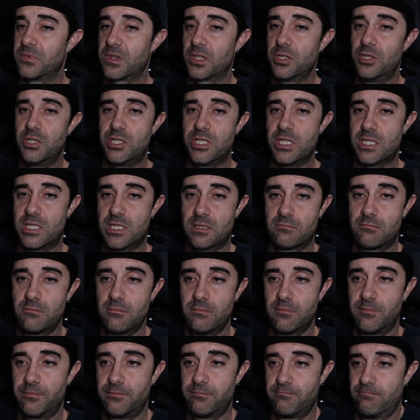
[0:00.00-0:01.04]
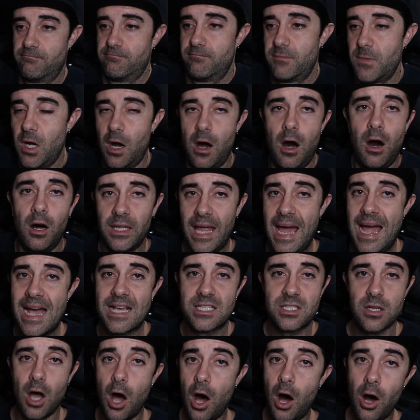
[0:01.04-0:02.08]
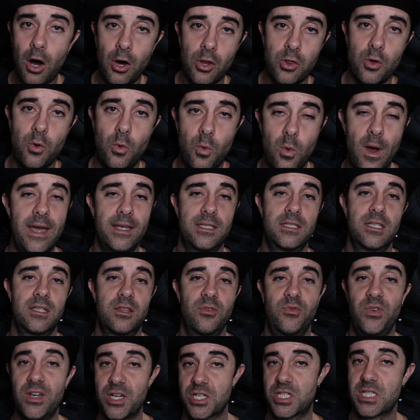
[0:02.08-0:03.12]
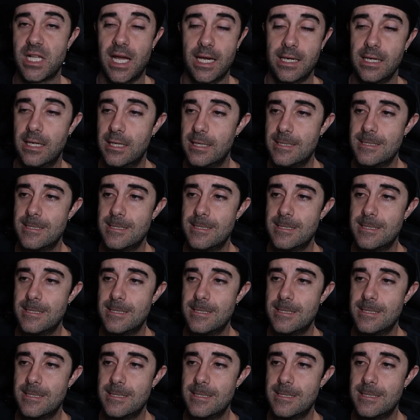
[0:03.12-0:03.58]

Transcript: You just haul ass all the way to the finish line.